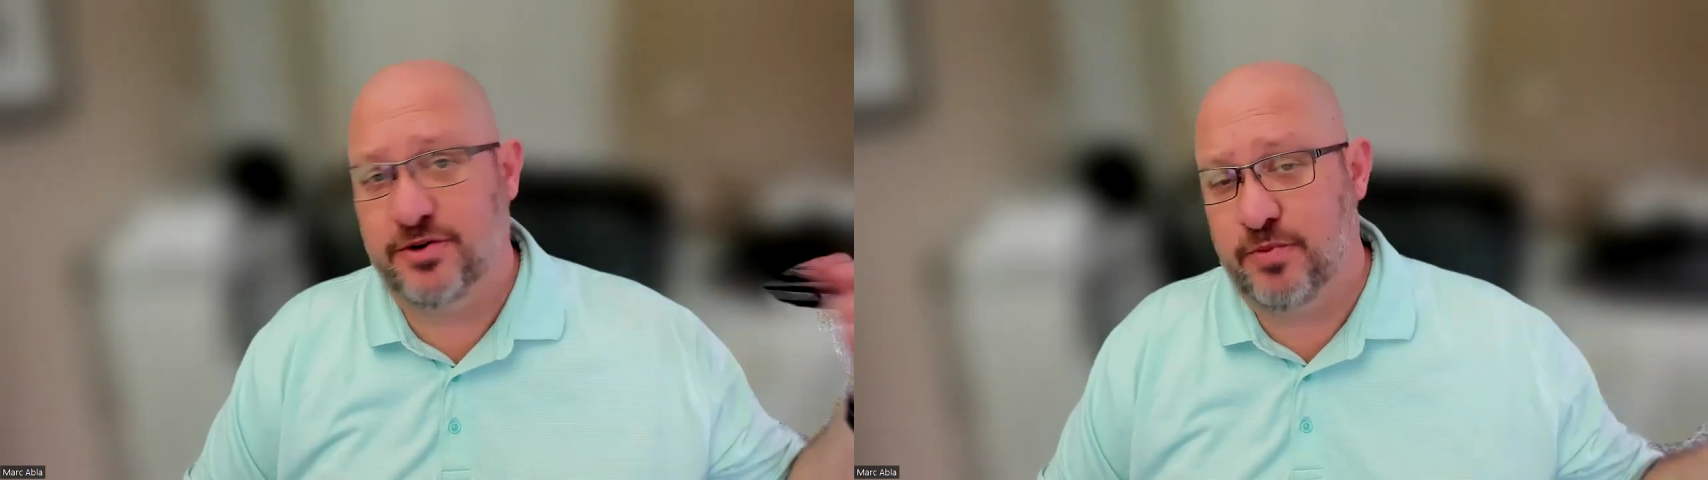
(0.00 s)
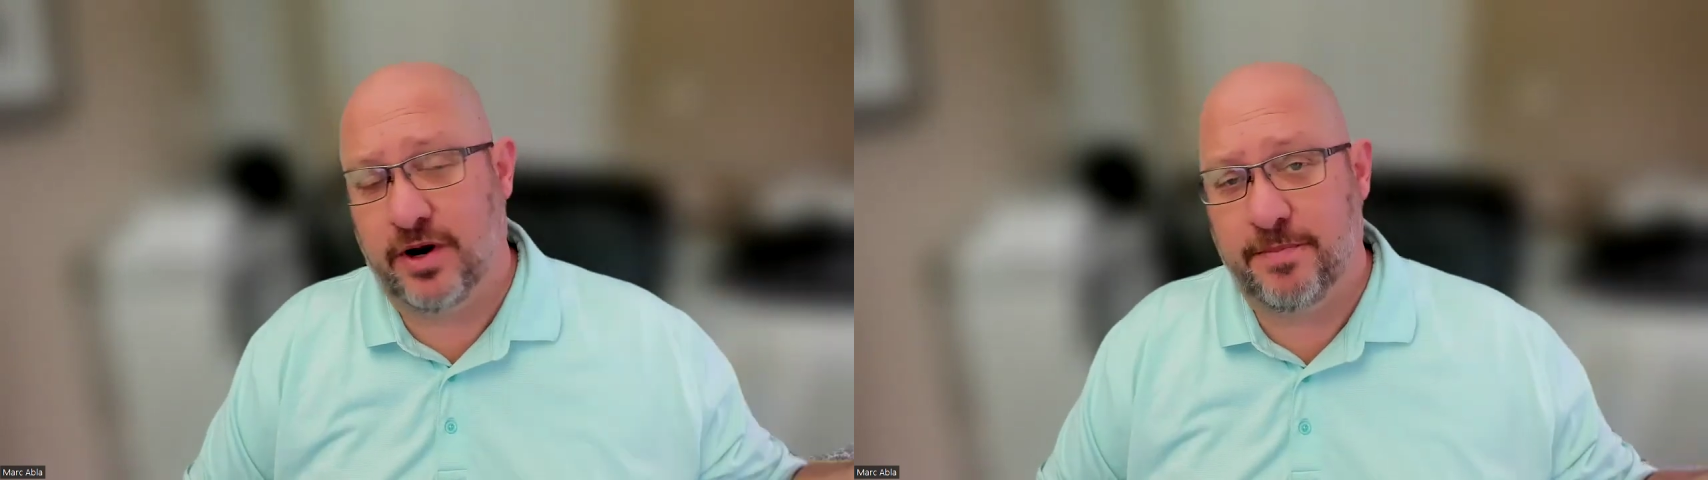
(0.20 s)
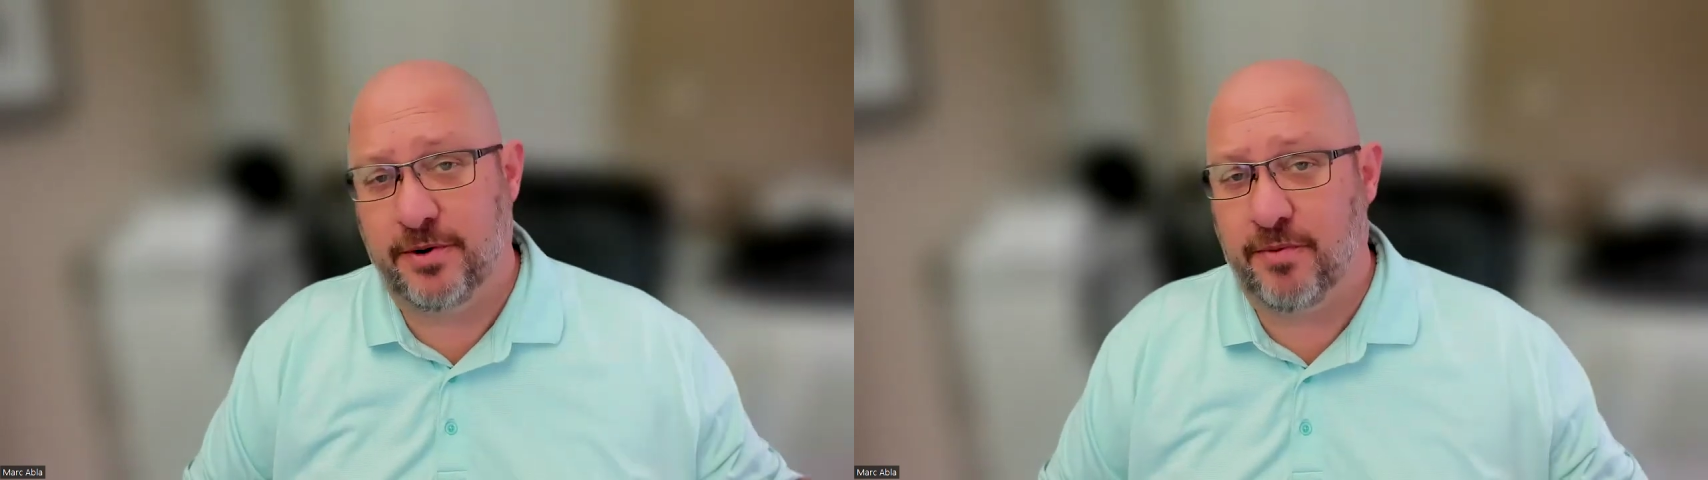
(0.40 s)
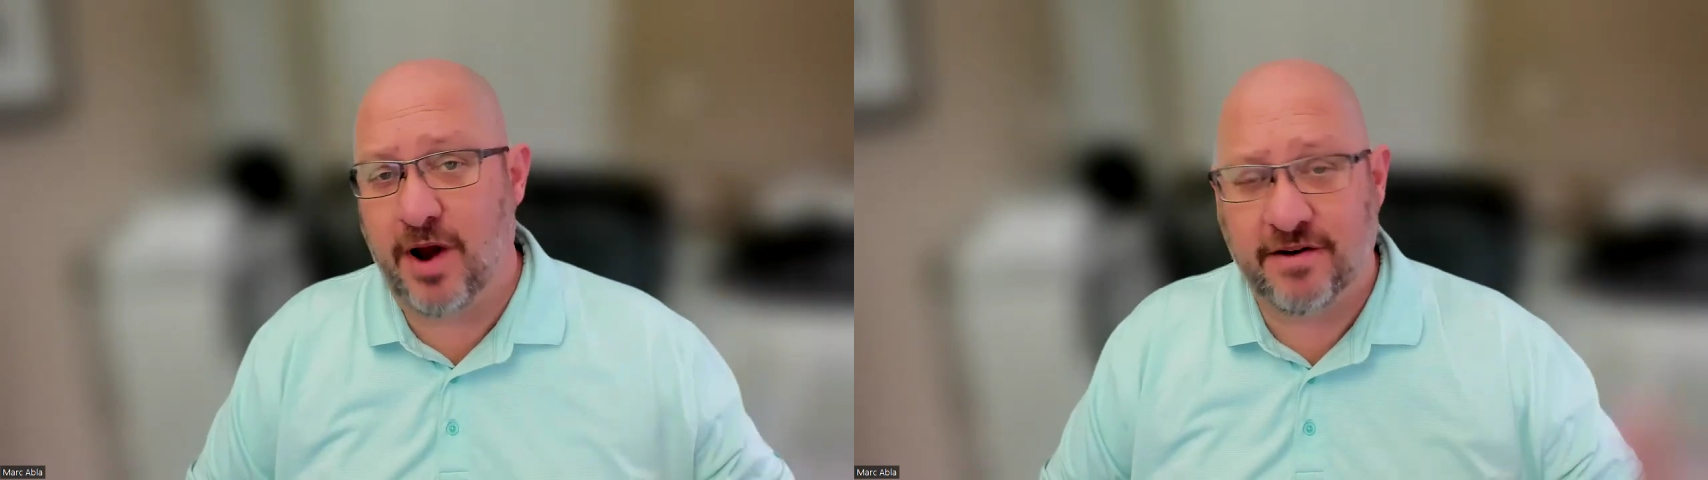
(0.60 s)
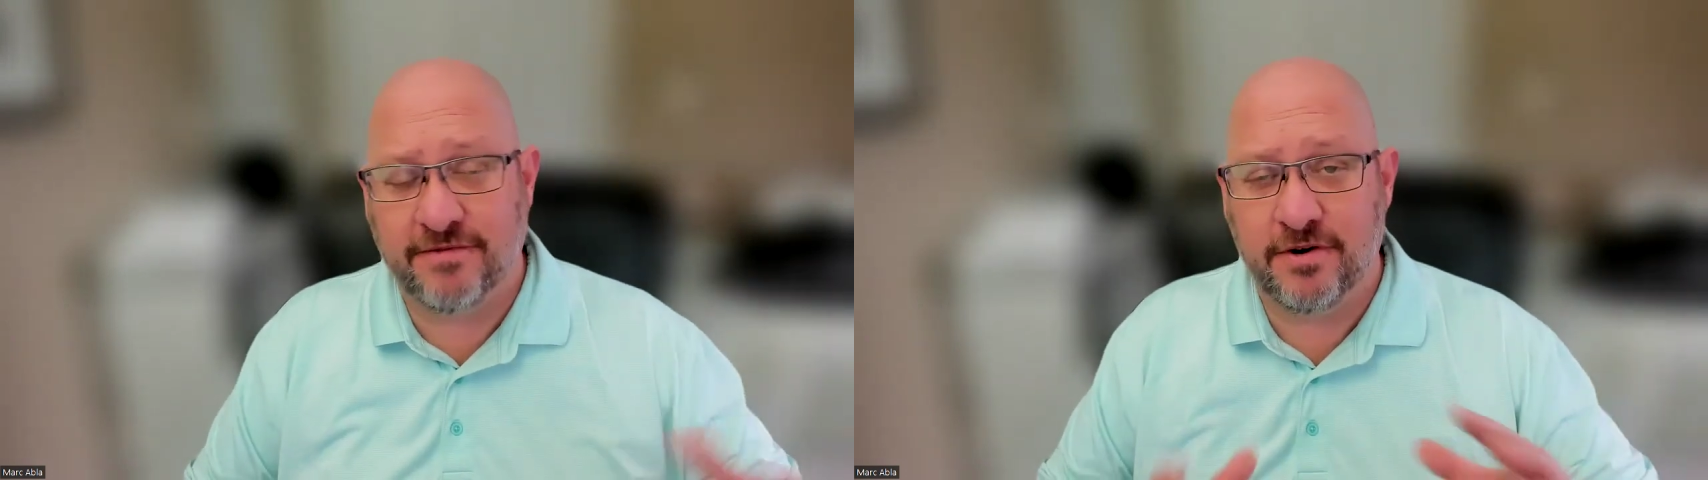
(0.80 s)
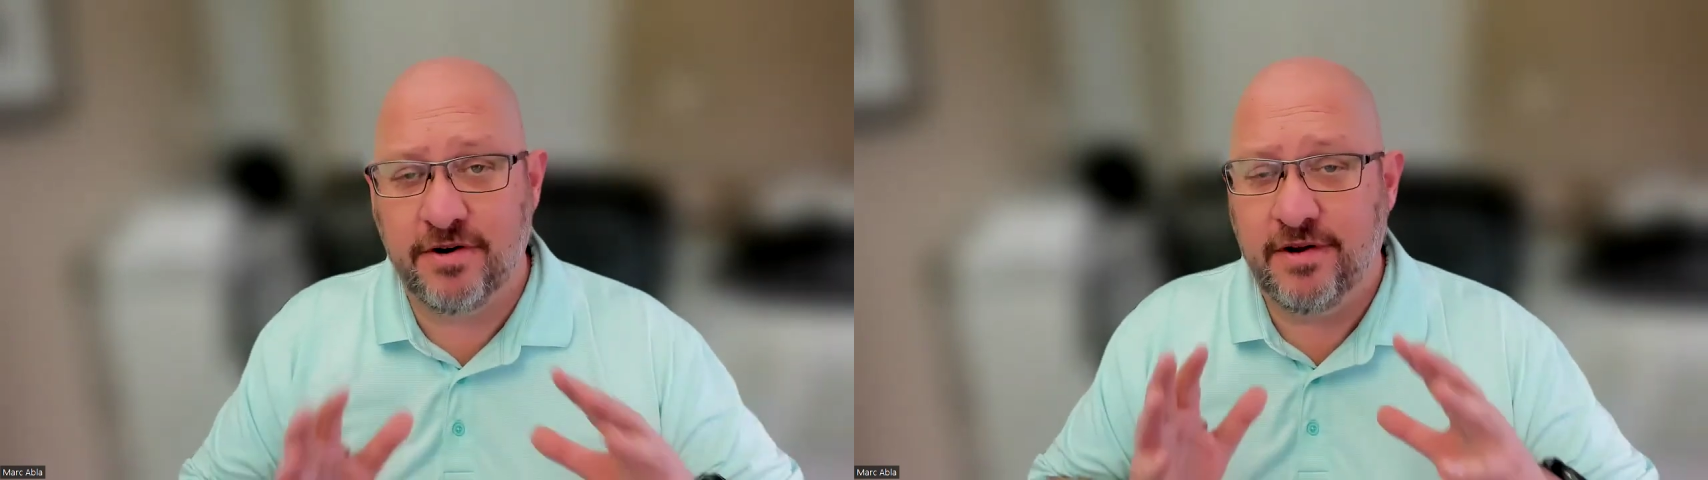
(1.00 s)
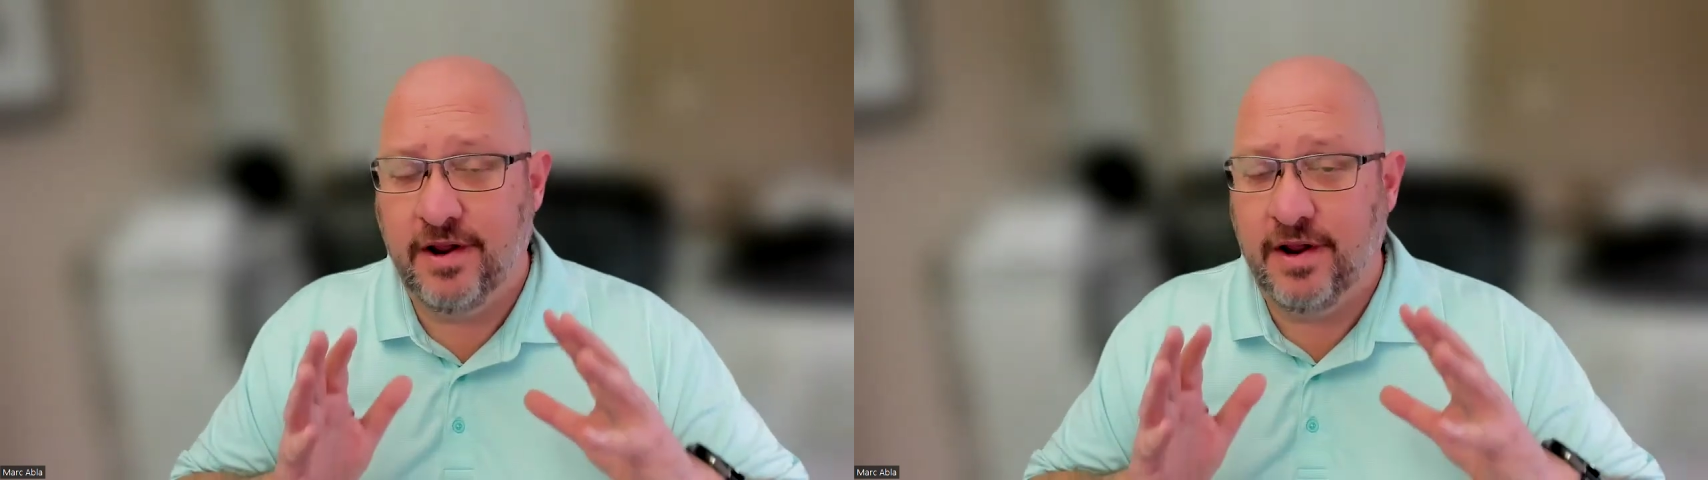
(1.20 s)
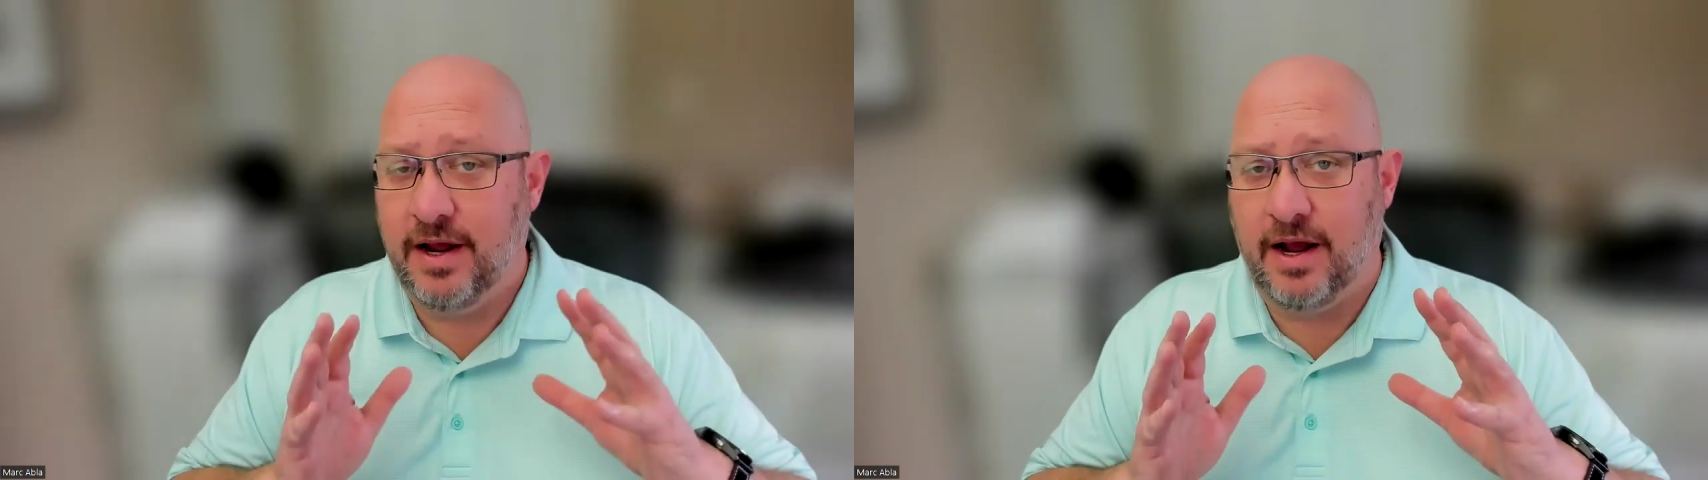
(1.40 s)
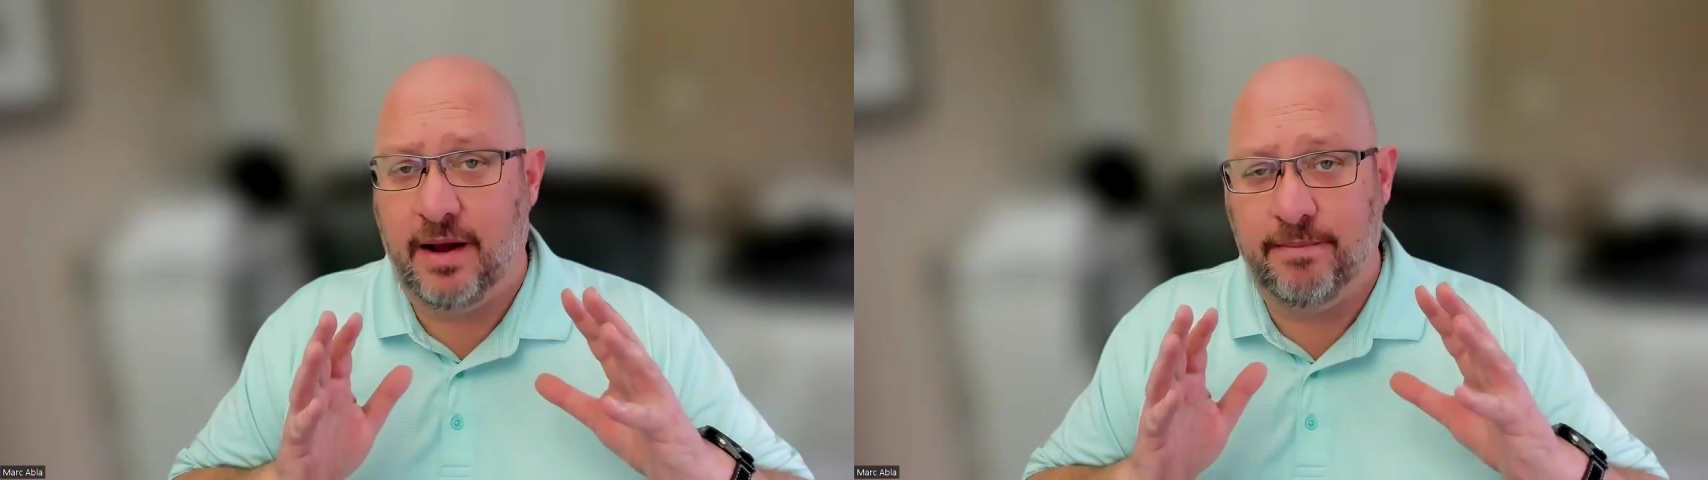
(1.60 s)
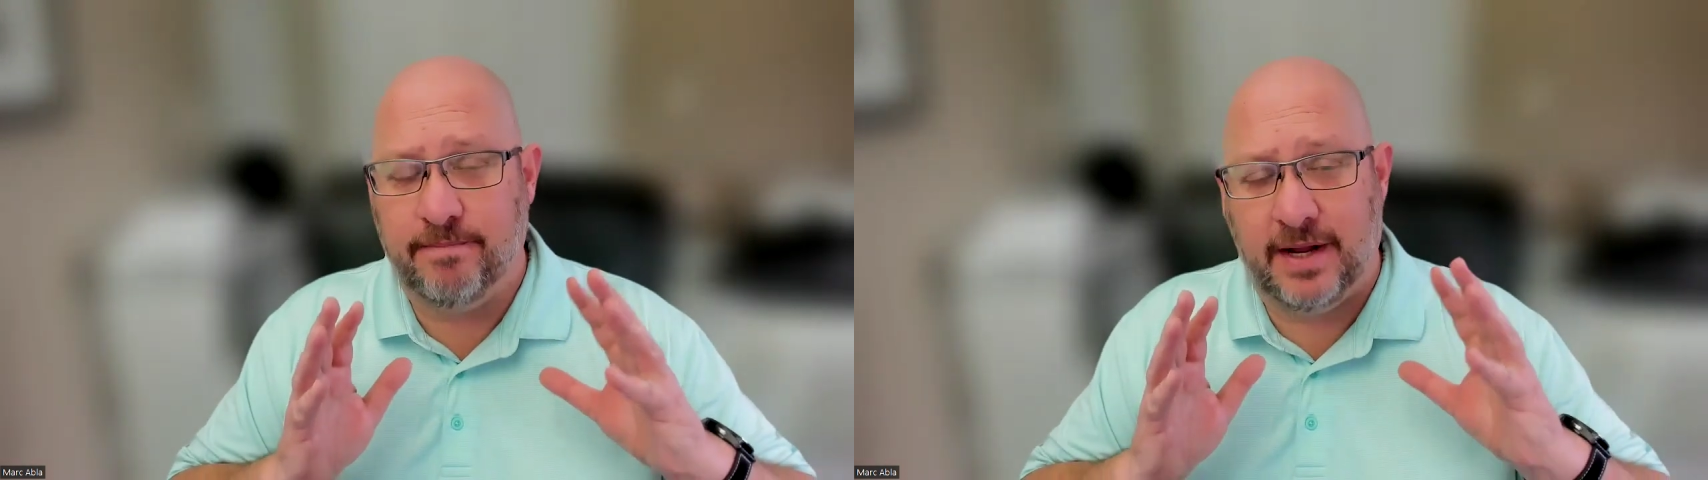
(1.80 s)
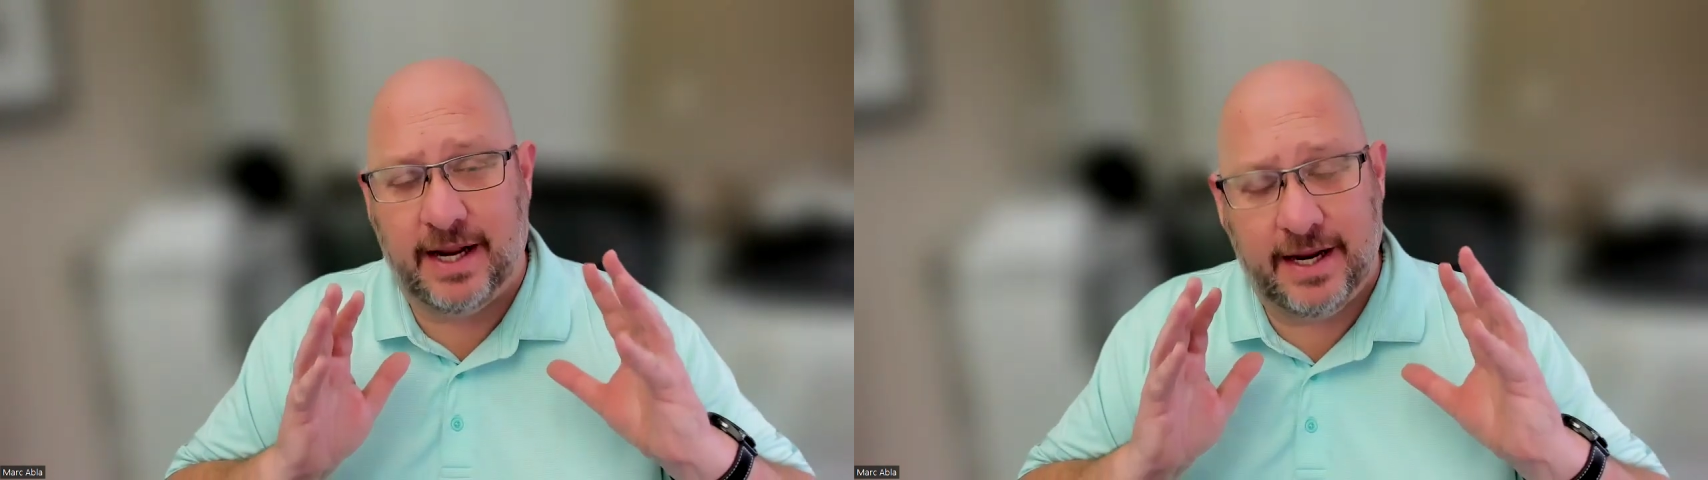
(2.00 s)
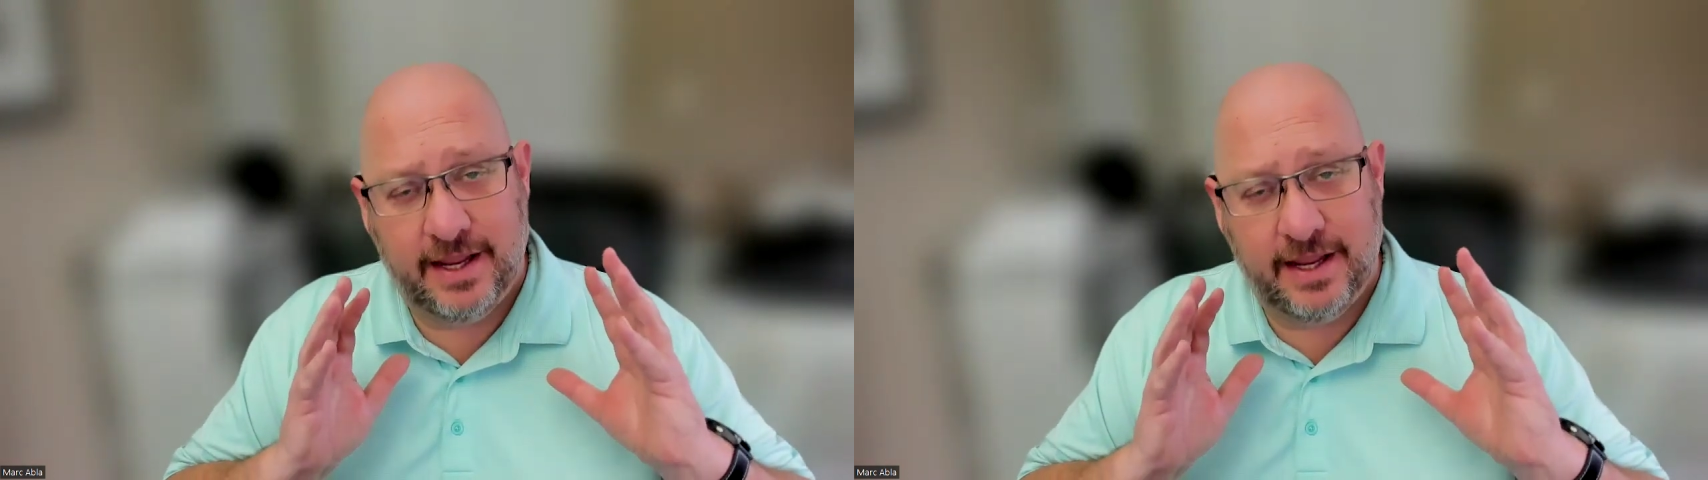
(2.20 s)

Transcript: and there's one up in Rockford. Um,